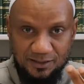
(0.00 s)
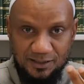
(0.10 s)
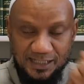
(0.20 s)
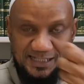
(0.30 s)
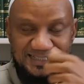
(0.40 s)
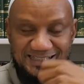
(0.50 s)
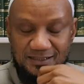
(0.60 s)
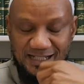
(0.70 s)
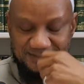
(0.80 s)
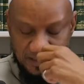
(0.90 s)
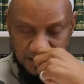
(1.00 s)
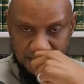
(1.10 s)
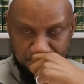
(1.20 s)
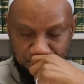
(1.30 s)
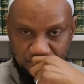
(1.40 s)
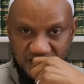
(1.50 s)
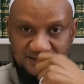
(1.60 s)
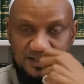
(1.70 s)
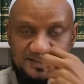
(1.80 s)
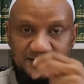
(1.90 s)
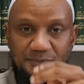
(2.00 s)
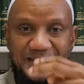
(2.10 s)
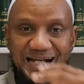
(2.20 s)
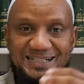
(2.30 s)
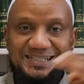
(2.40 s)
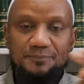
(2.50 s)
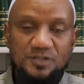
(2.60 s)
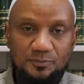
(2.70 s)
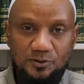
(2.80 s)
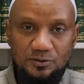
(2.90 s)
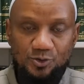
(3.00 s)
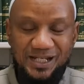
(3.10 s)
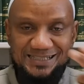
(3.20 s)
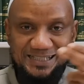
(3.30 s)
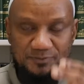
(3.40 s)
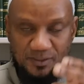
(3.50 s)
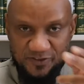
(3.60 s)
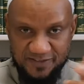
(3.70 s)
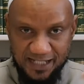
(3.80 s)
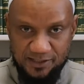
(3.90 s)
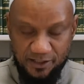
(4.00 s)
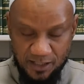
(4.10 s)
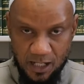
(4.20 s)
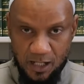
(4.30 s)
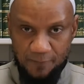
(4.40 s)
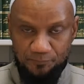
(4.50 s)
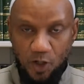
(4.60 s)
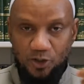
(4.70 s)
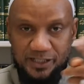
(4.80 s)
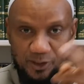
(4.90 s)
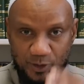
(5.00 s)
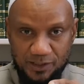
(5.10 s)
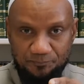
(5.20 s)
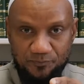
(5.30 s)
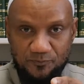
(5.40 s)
that's considered to be acceptable, to an acceptable standard or degree,